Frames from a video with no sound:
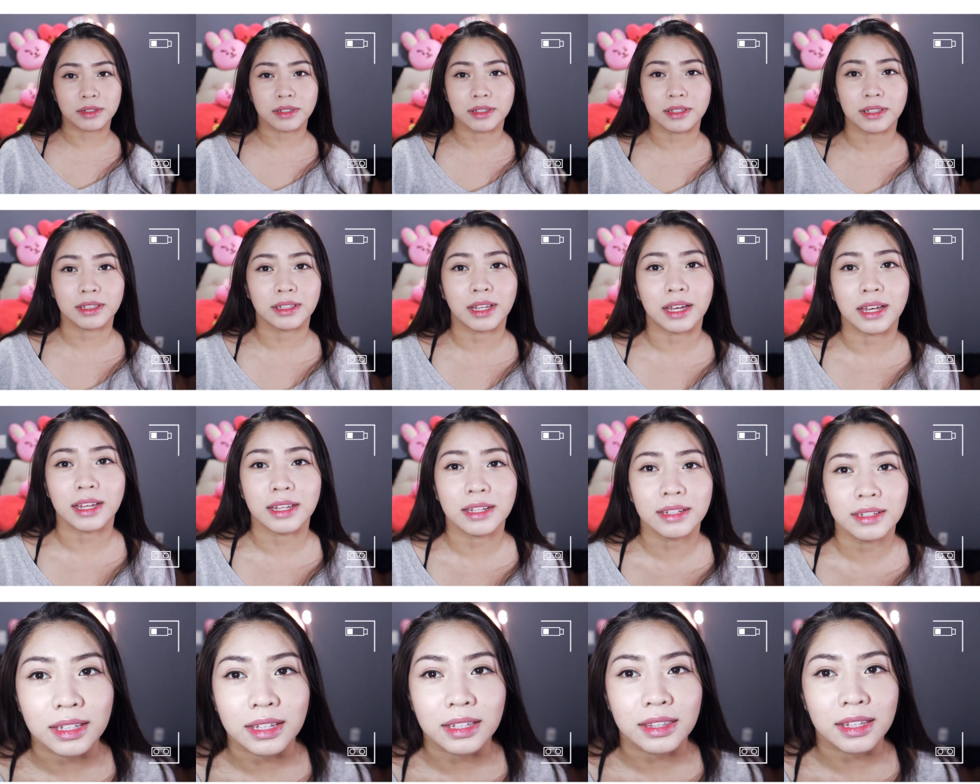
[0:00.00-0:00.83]
to the light,
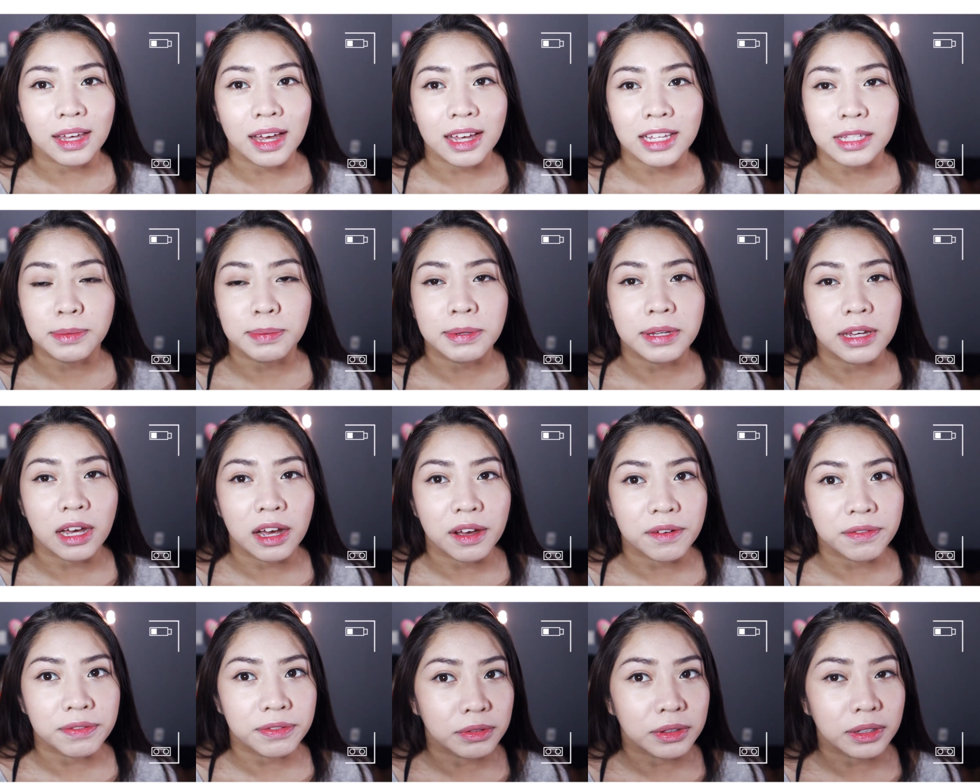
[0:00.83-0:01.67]
like the
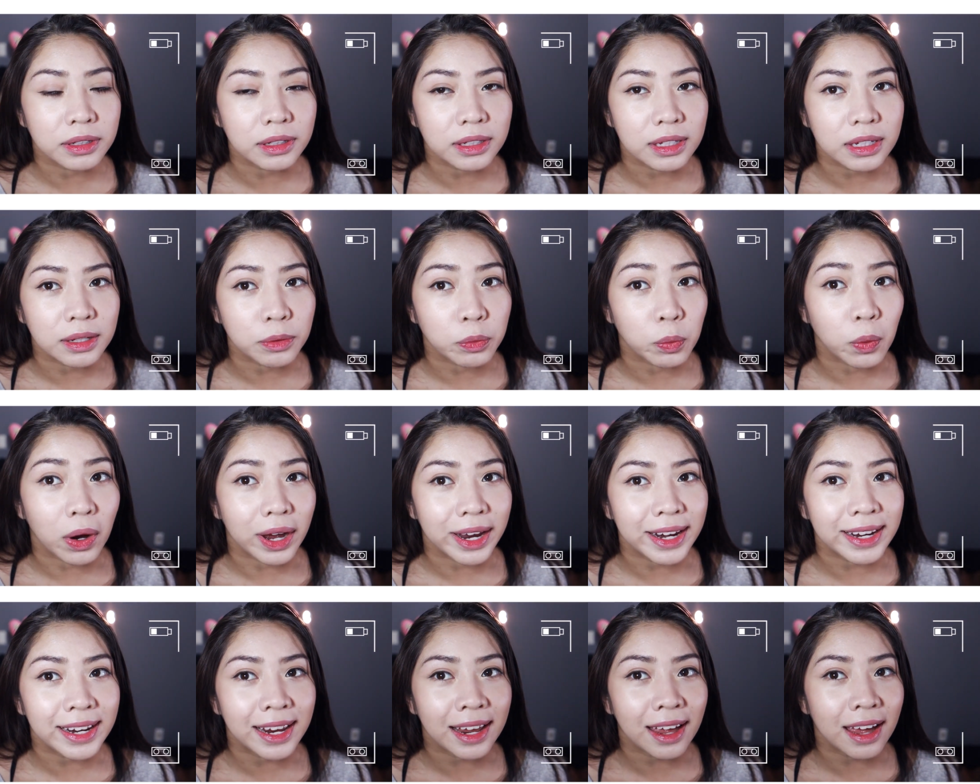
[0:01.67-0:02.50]
SPF really
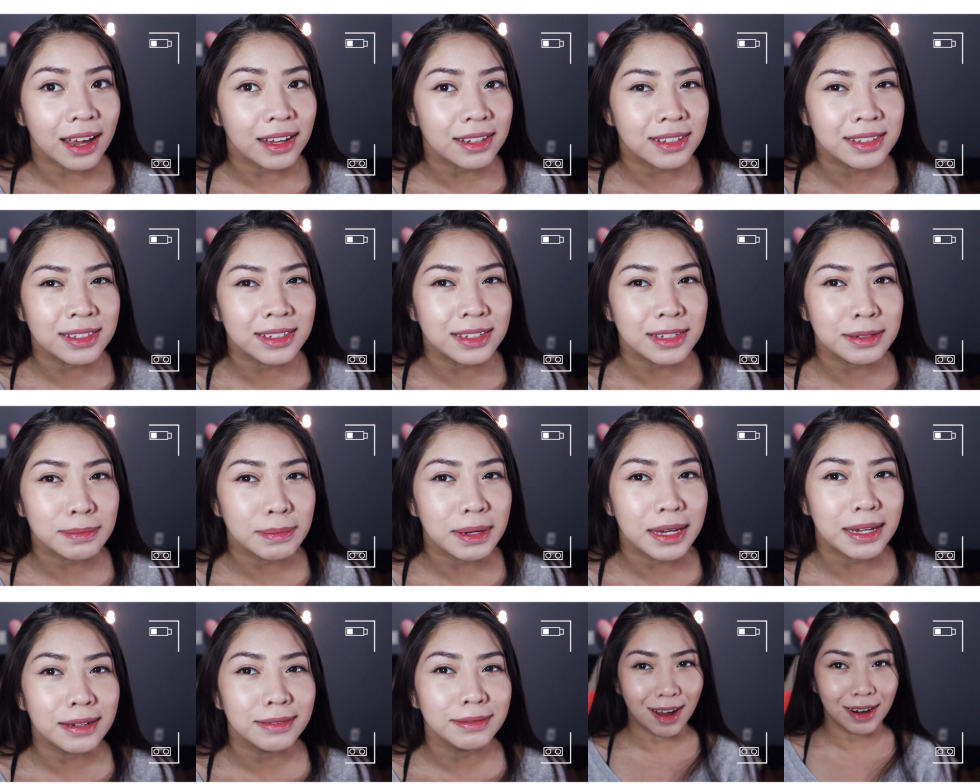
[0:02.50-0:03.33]
white casts
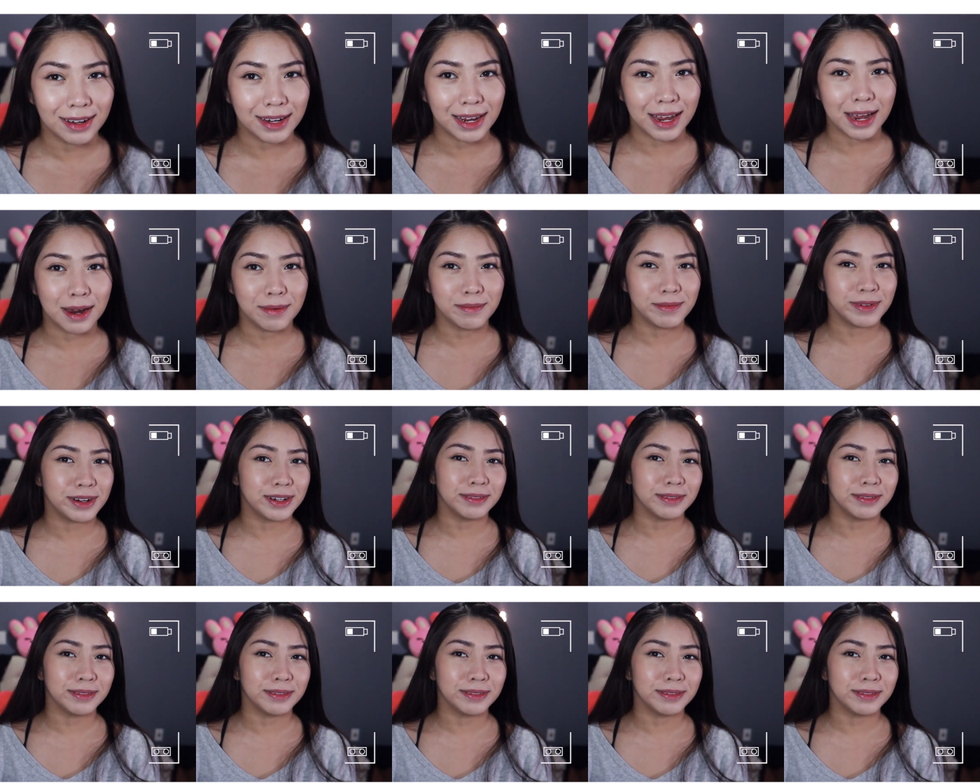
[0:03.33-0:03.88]
me on camera.